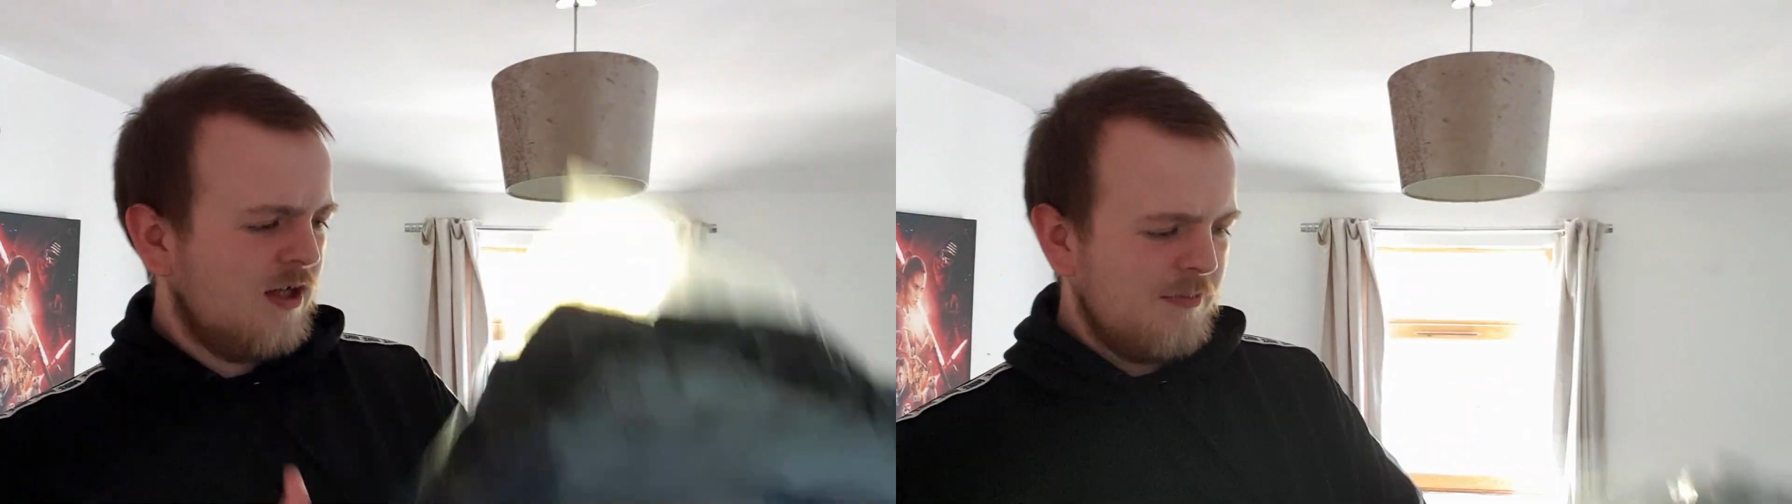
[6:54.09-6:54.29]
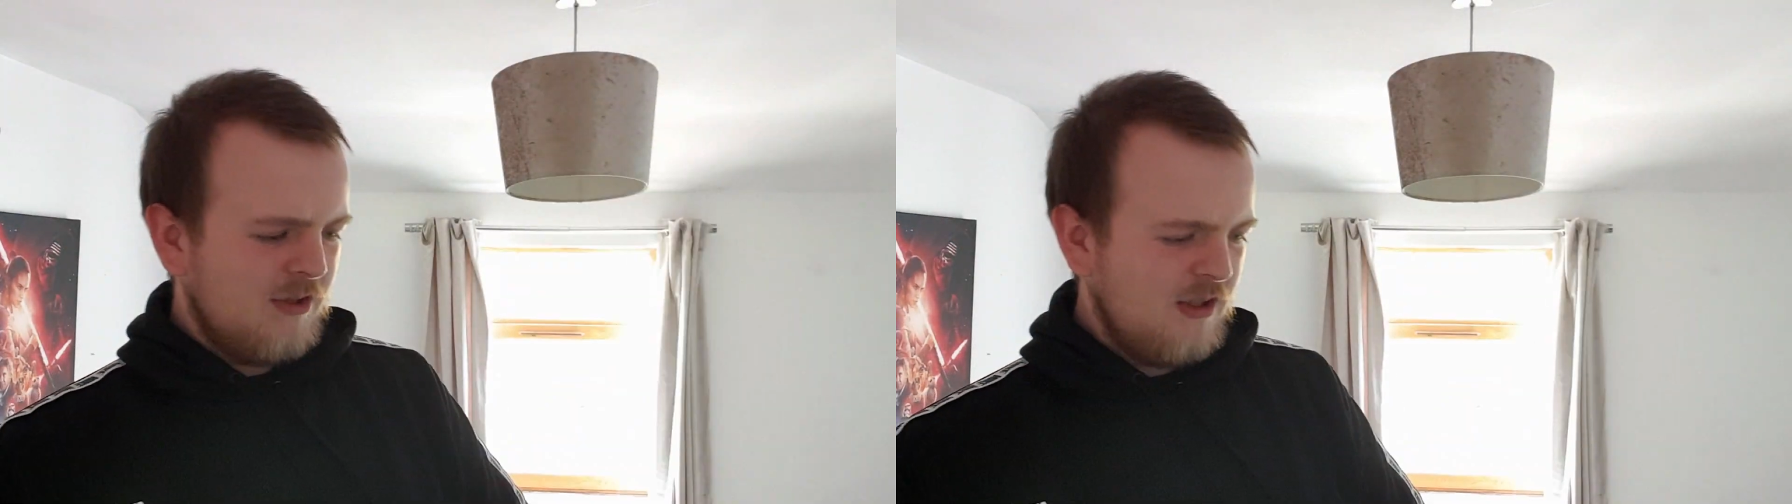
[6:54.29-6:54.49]

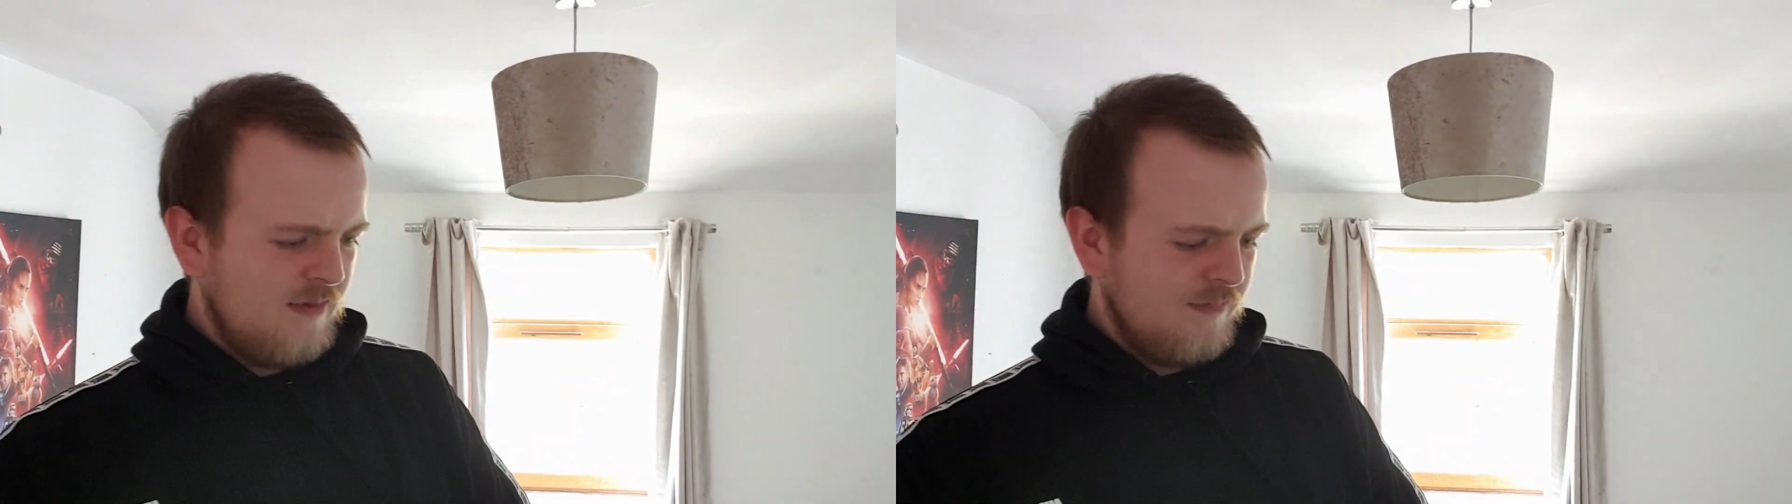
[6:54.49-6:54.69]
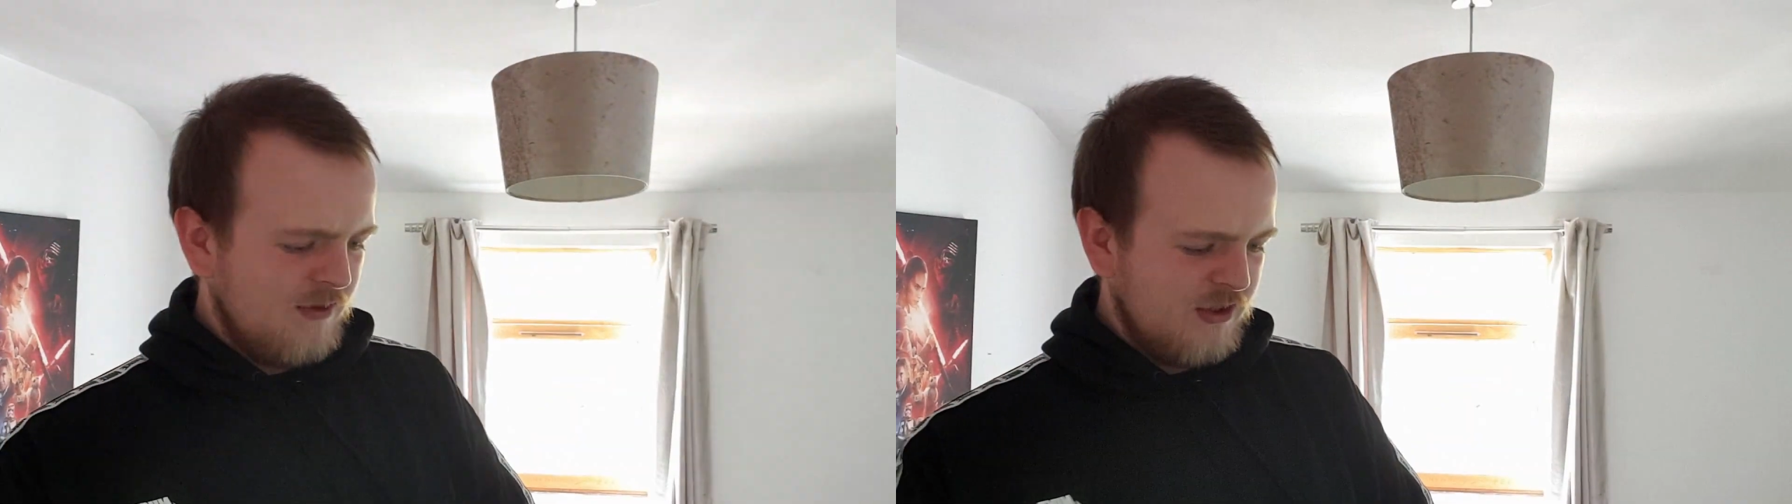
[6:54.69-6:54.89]
I
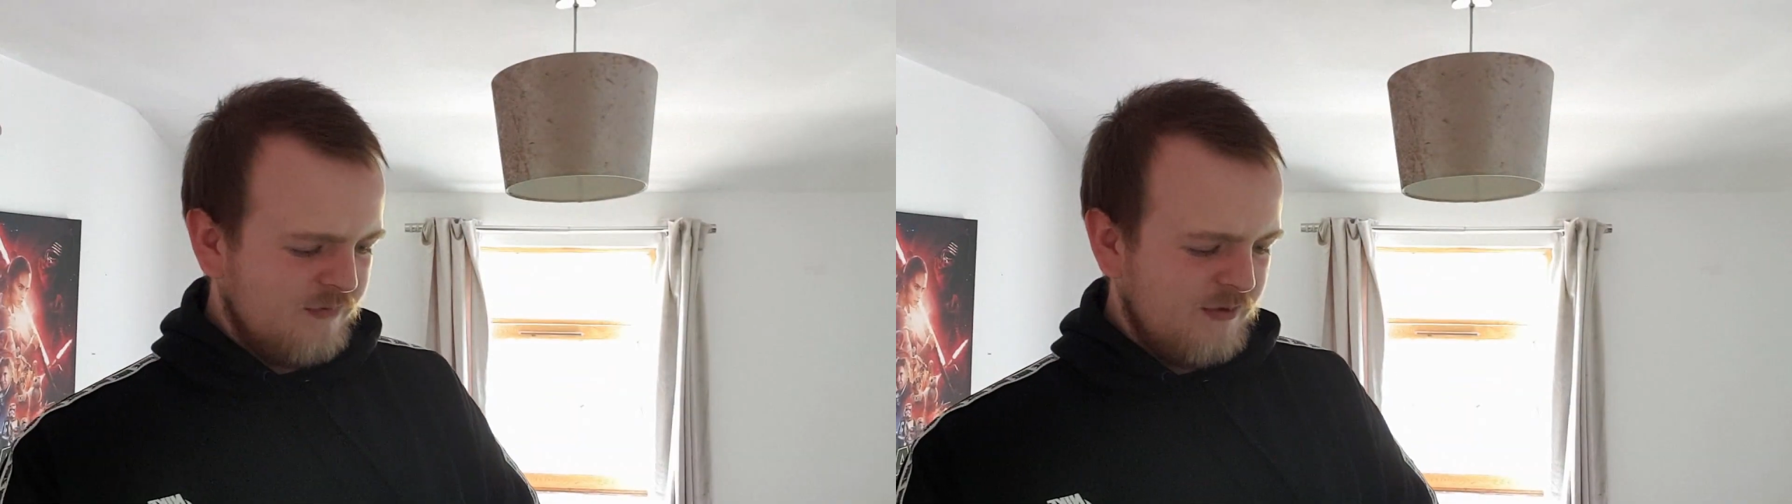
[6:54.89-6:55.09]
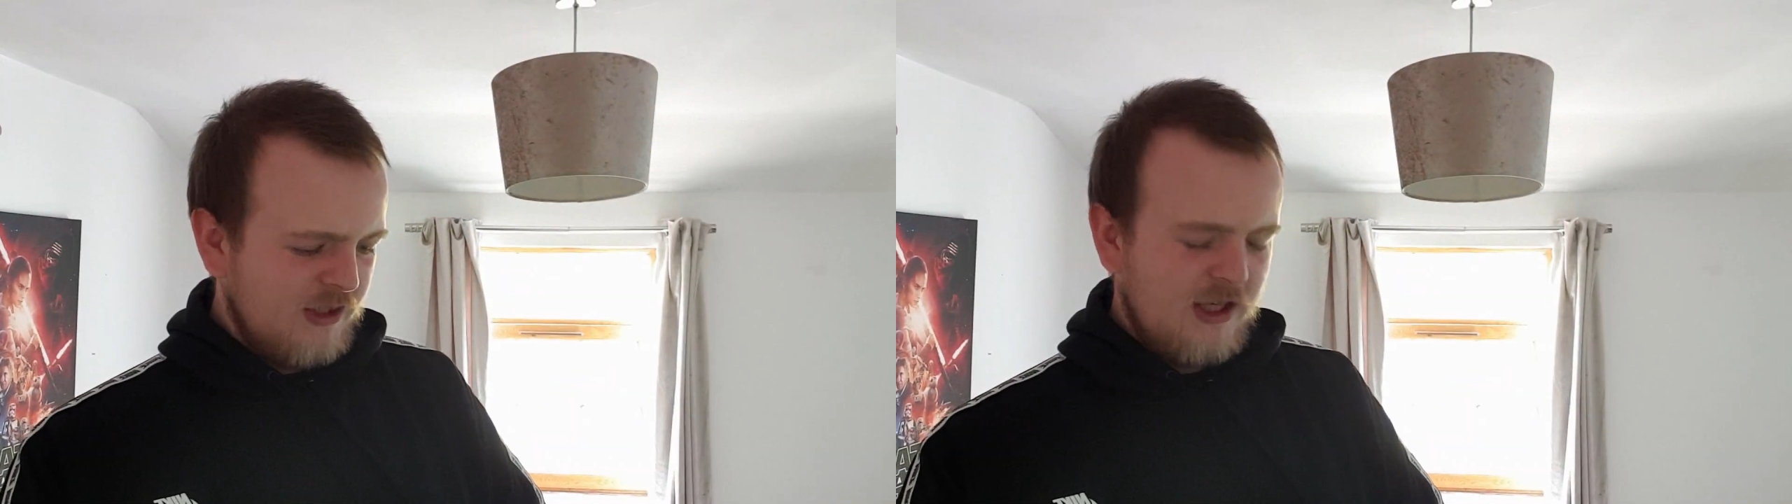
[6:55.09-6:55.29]
believe, or
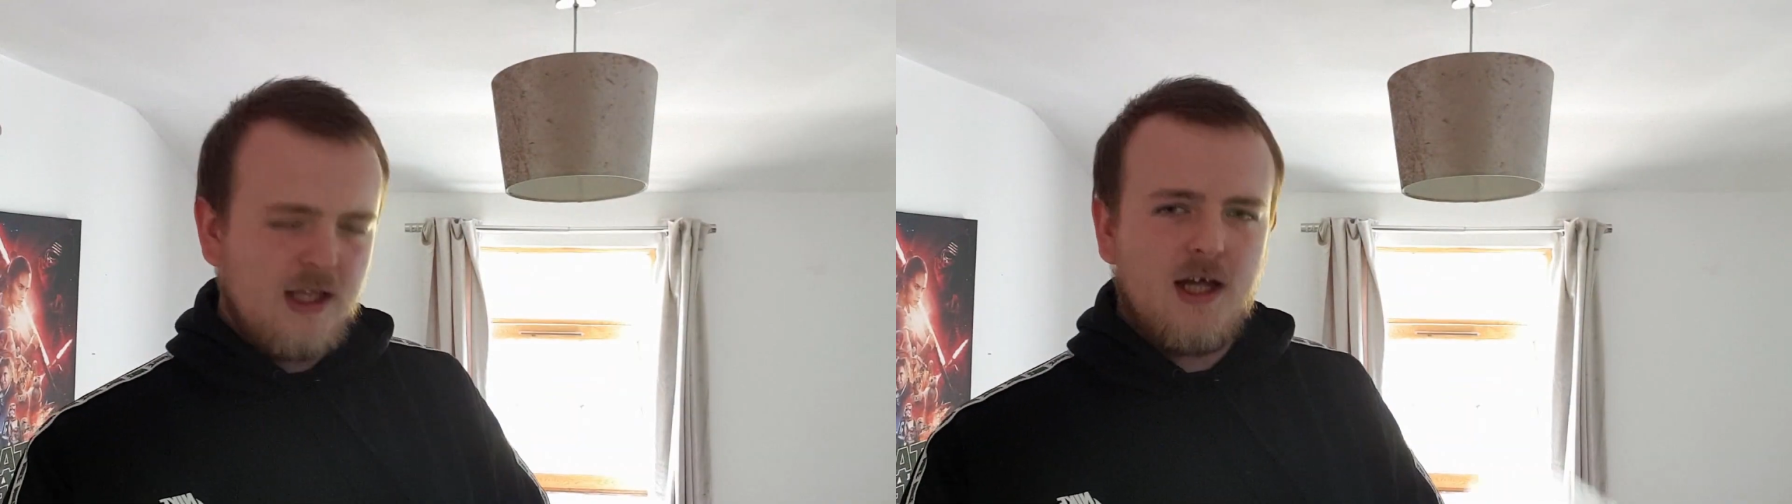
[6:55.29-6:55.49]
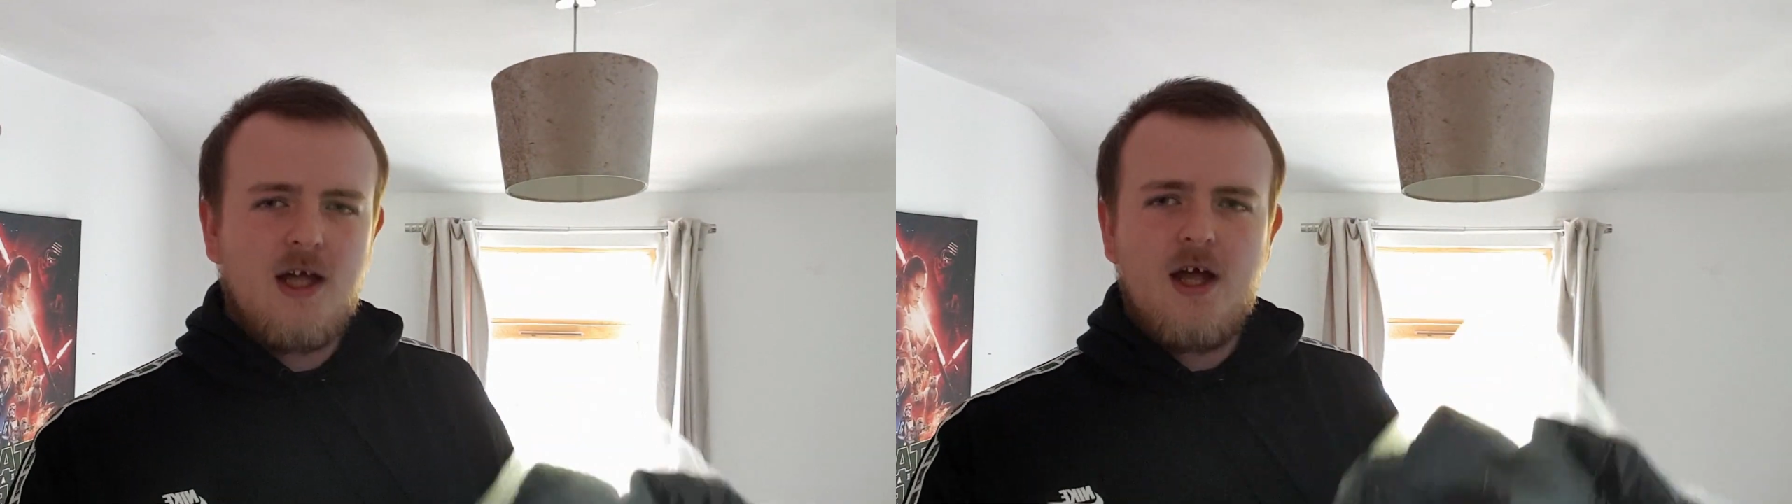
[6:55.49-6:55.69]
something like
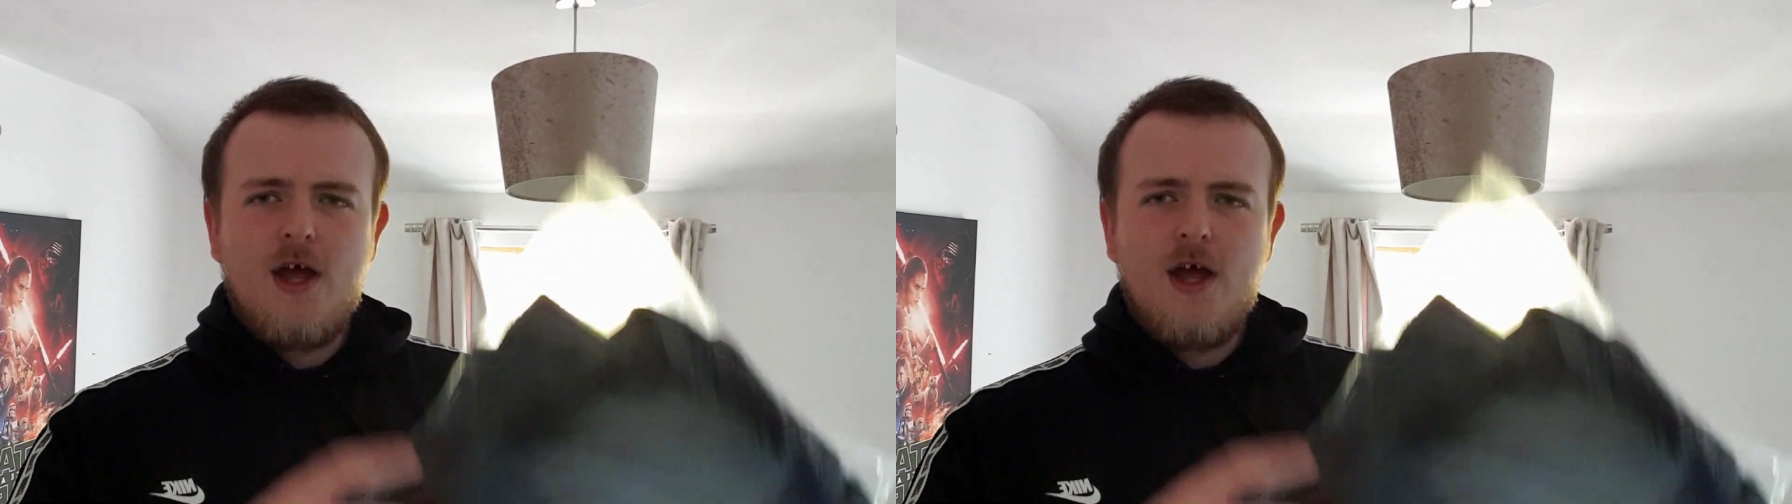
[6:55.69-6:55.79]
that.